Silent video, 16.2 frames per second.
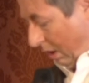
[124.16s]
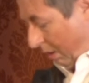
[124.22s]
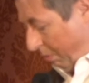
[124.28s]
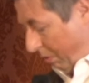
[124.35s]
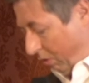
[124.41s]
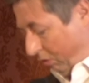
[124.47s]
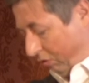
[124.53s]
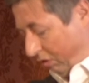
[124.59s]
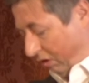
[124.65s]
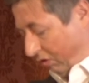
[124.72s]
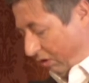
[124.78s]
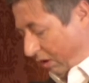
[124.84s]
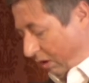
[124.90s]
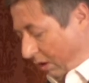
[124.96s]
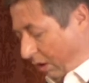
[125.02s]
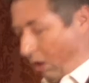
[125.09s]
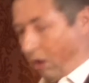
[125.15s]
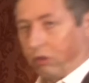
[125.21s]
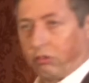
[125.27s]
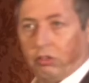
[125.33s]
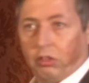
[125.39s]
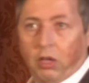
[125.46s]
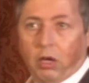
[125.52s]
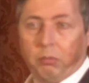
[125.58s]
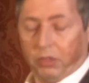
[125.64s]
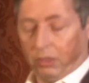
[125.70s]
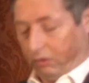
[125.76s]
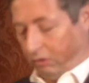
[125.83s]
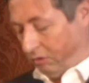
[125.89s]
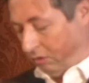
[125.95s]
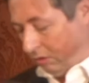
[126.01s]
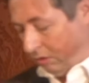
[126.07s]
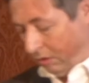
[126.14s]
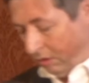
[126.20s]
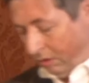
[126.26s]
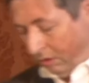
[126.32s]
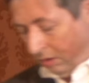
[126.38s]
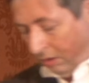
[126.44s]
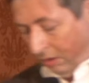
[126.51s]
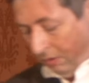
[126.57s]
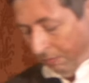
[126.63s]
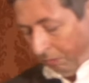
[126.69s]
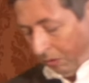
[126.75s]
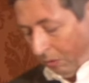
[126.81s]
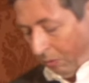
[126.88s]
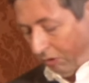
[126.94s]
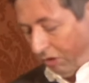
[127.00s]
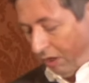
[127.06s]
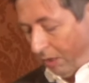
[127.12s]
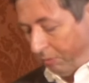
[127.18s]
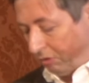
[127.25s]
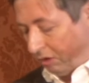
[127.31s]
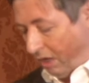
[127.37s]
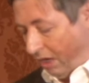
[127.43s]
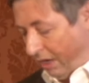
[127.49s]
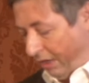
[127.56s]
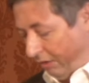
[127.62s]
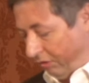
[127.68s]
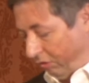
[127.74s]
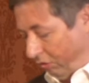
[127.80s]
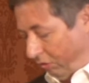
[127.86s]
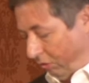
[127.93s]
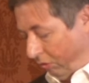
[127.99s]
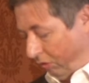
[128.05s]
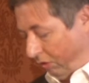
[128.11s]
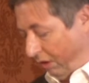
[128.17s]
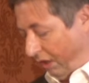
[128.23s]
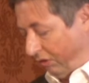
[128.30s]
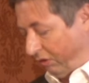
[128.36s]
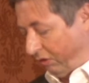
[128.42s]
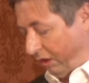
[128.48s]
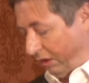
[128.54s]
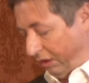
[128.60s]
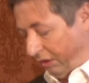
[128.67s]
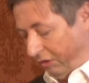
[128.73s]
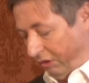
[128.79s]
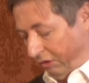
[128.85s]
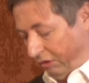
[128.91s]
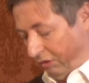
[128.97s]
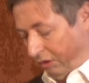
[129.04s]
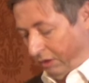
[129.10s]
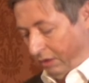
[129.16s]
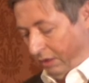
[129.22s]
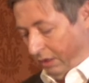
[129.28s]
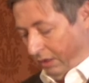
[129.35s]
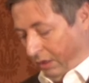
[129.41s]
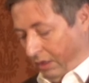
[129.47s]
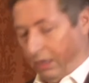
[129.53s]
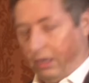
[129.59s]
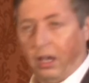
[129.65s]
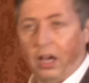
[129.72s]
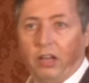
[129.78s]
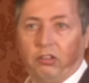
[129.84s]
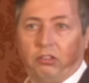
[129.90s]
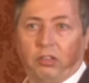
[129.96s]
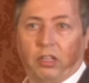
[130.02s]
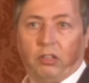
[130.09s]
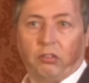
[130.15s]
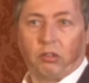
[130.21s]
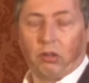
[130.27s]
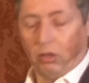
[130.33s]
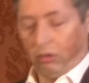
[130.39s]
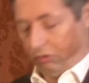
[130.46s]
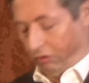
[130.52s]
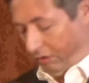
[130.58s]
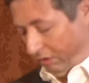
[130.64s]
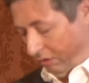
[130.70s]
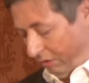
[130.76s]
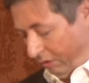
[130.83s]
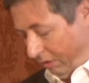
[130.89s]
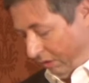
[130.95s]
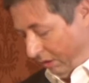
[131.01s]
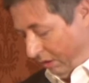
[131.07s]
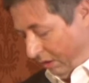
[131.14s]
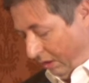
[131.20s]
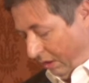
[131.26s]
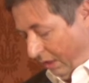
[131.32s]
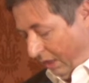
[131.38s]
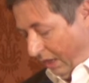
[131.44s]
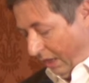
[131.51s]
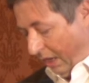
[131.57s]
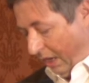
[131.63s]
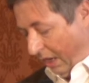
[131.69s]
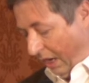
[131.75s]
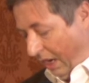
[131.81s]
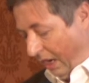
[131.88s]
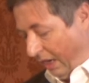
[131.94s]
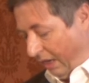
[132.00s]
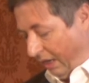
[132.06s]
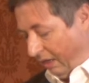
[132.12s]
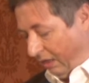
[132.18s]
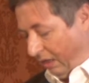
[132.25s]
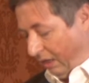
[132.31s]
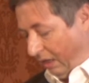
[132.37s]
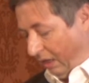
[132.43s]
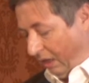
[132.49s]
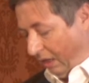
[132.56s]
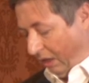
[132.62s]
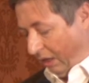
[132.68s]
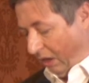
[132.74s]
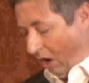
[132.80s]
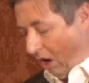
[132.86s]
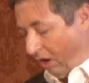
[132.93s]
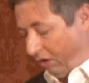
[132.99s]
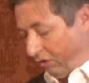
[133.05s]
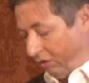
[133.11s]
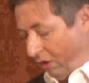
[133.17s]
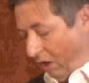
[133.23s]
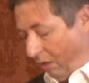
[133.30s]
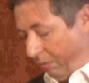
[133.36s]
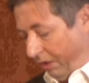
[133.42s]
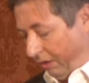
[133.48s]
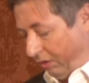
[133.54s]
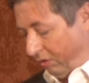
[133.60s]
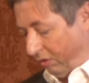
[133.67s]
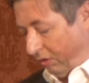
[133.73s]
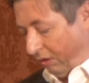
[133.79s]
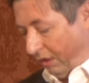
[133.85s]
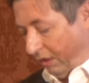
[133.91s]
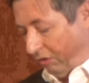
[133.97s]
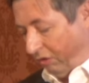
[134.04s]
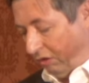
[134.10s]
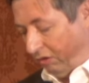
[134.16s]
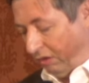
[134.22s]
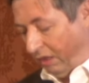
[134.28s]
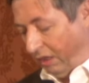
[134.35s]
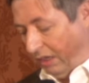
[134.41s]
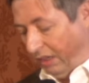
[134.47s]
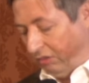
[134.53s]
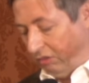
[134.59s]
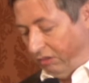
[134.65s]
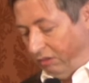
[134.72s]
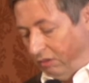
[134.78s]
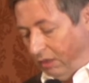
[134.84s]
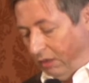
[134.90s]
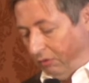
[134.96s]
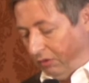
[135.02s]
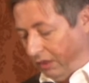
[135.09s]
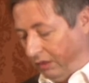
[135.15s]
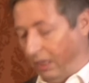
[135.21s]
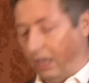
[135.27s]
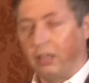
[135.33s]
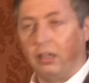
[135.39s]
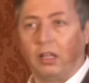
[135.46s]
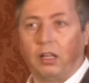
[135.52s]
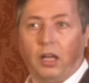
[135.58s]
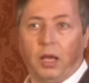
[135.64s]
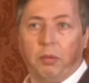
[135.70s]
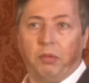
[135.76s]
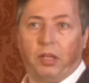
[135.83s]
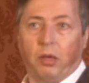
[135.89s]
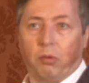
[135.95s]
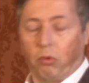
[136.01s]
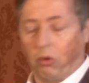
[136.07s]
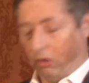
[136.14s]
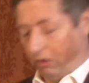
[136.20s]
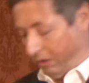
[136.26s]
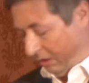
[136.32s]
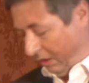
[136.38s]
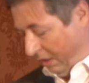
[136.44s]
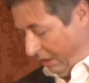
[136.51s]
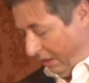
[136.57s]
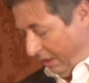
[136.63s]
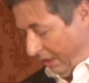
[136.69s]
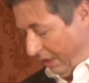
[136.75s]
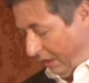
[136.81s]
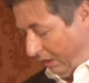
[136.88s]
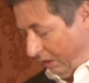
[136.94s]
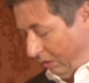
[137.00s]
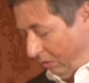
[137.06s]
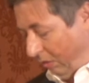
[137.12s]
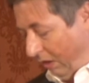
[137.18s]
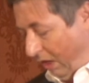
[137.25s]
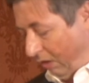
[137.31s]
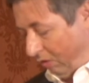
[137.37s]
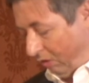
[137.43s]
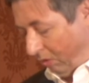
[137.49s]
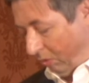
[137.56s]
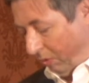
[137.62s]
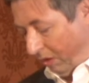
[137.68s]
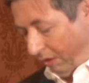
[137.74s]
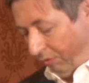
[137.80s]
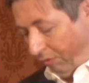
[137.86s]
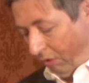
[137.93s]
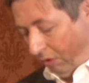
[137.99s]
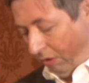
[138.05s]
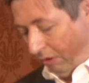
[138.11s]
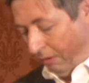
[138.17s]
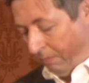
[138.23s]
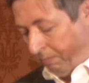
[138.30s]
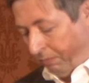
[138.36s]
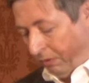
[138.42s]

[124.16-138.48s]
most recently Auctionomics, which helps clients choose the right strategies in high-stakes auctions. And Auctionomics, interestingly, has received a Technical Emmy Award in 2024